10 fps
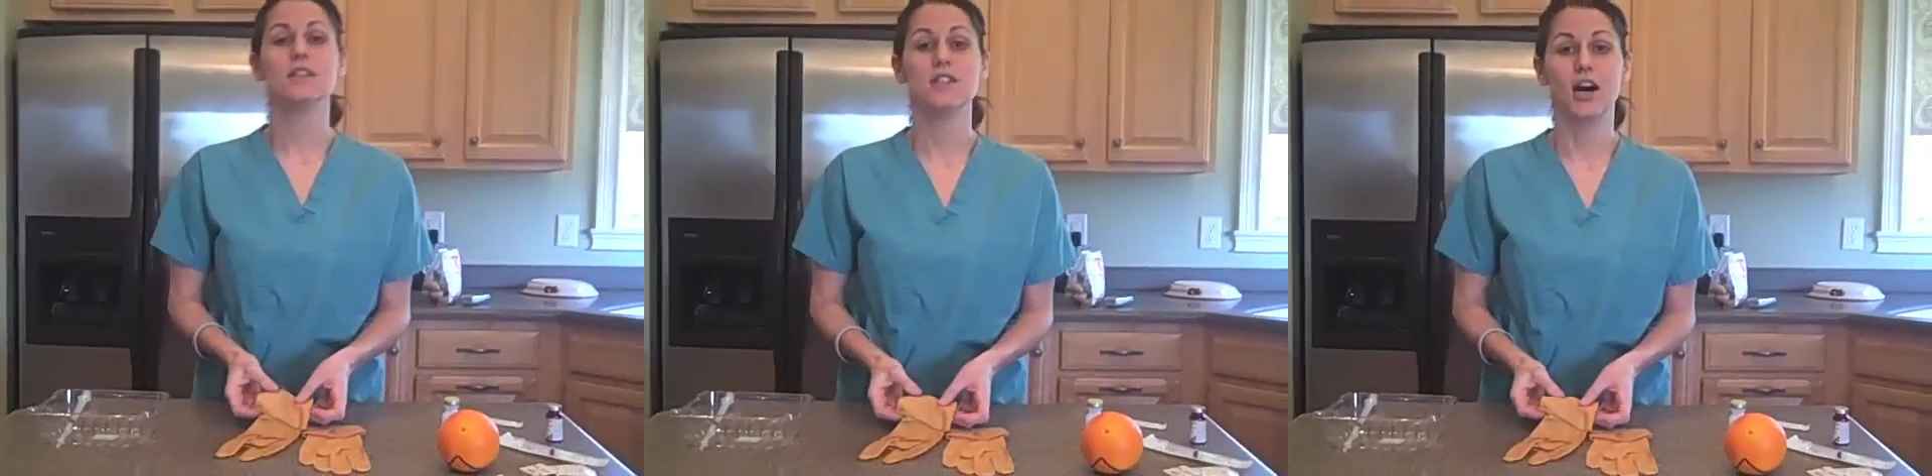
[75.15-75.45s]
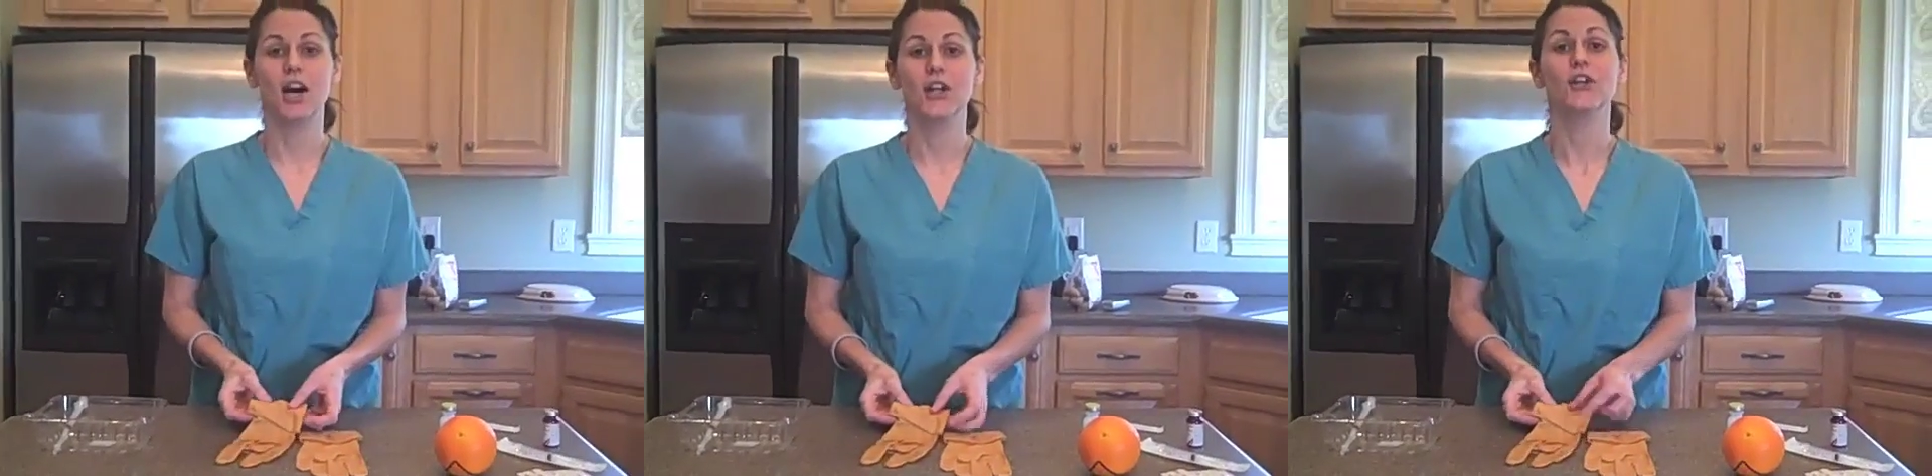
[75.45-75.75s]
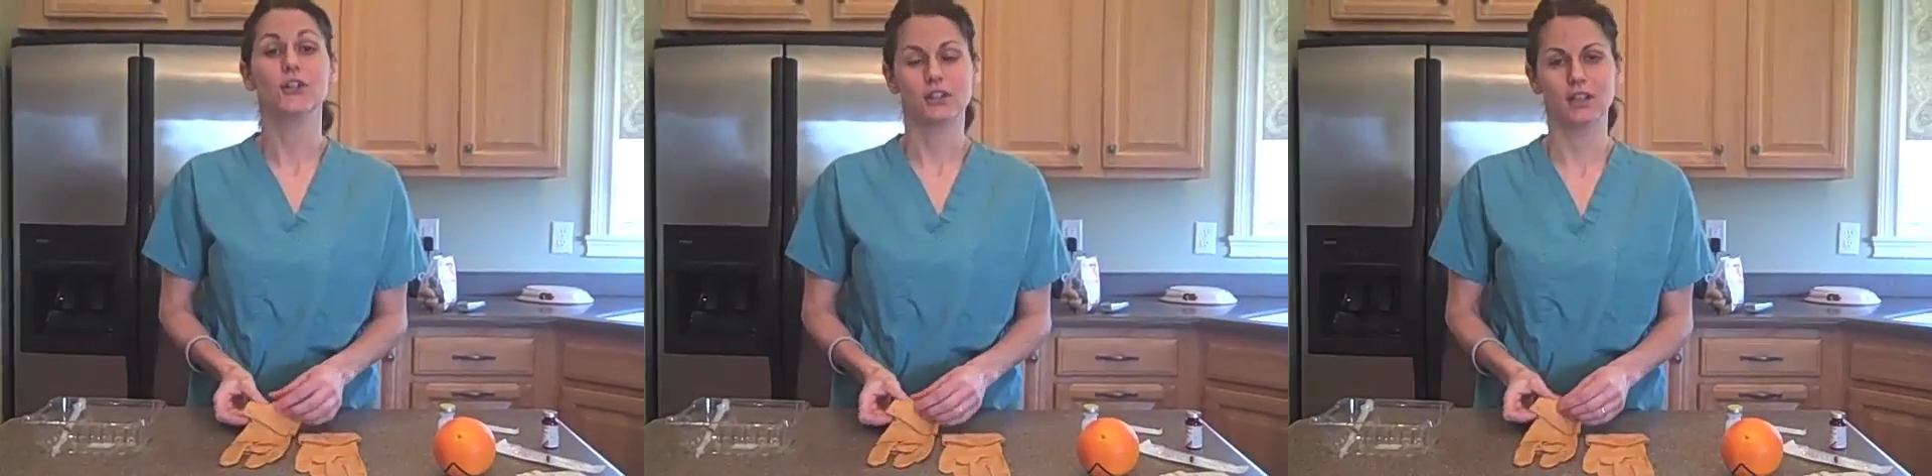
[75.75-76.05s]
don
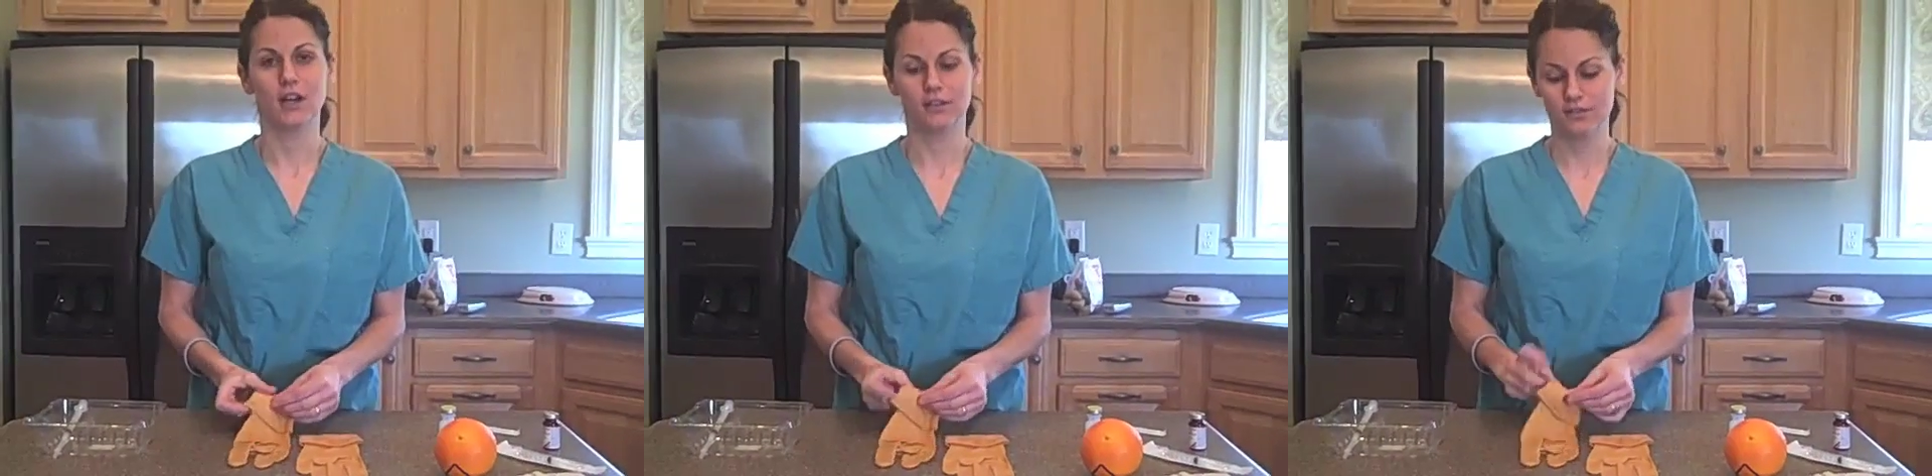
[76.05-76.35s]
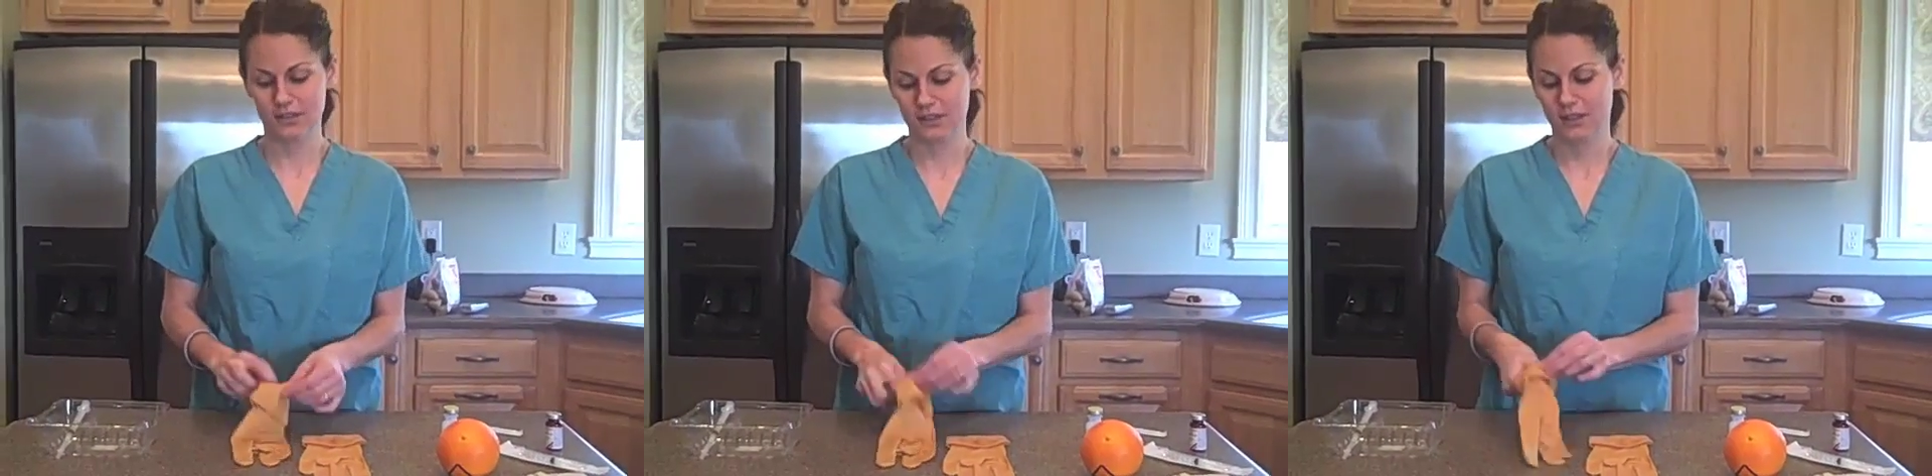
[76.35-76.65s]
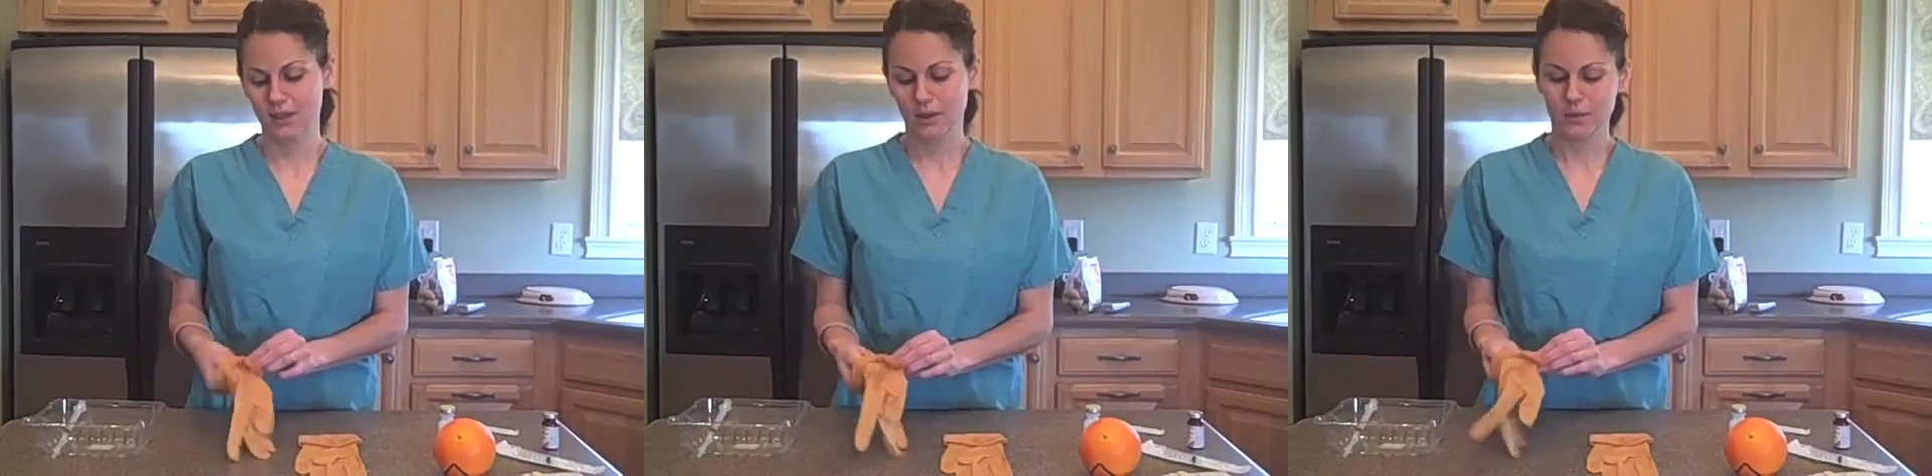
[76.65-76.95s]
her gloves,
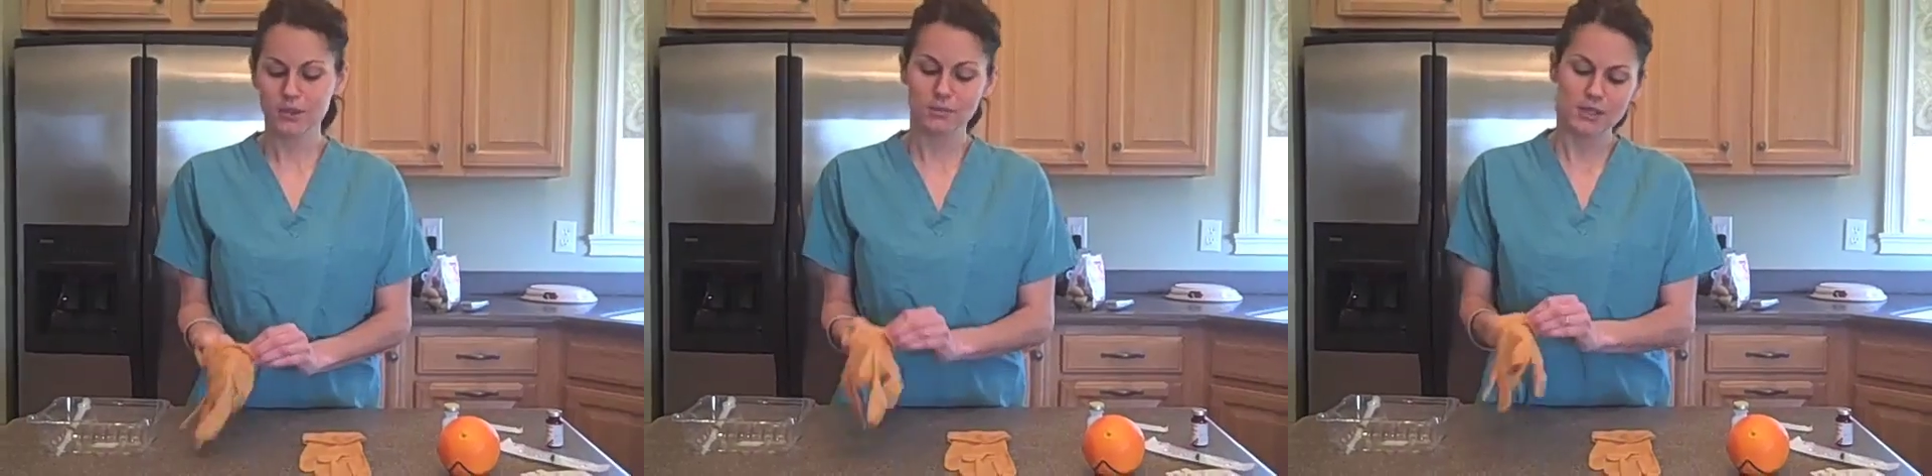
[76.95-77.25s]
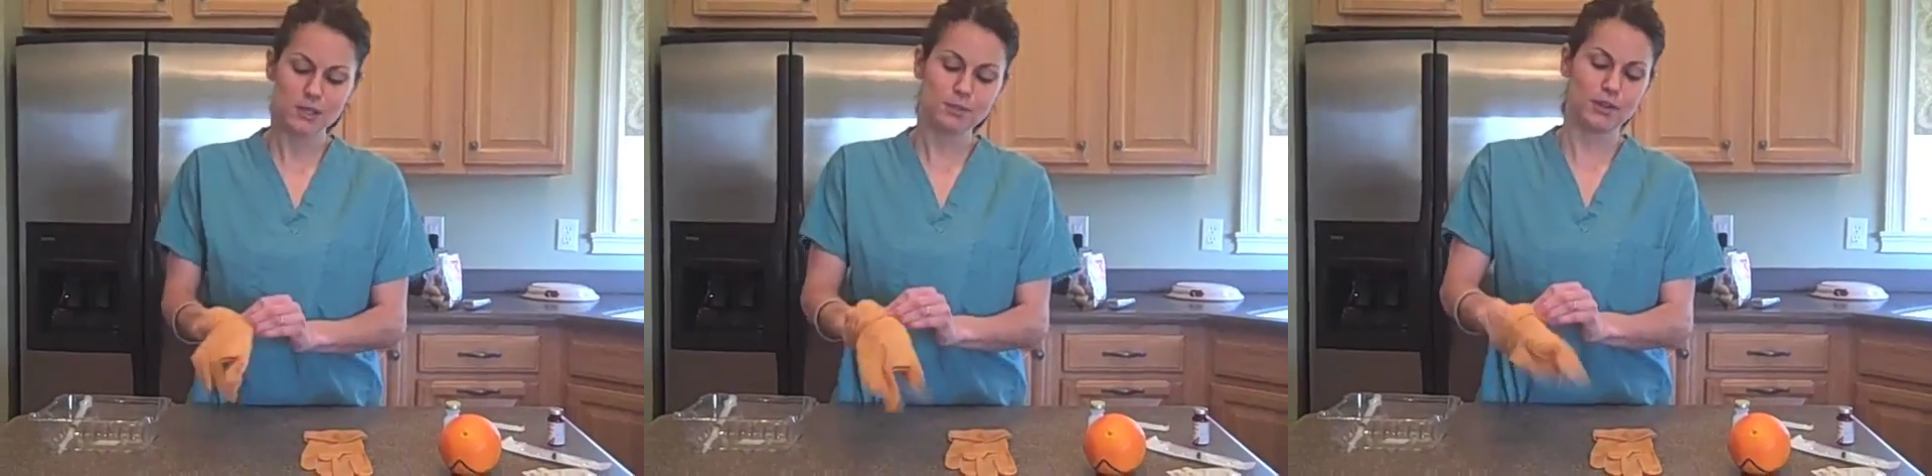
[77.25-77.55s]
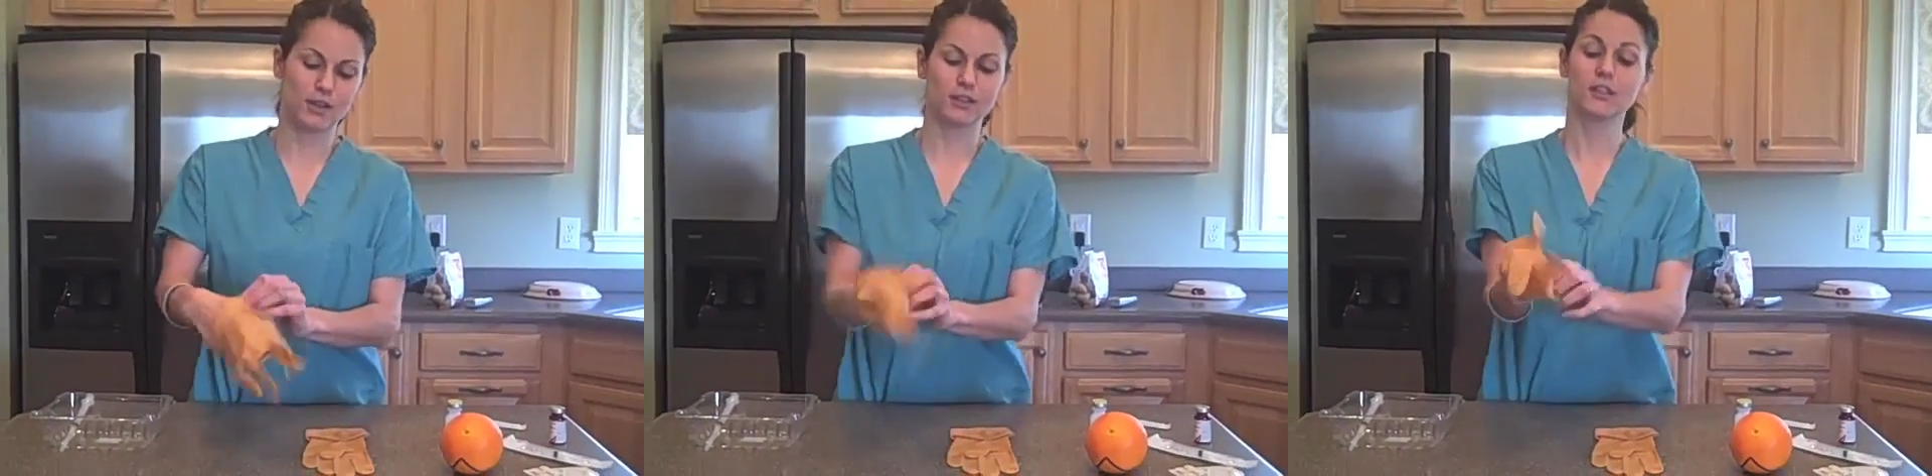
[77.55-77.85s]
which means put on her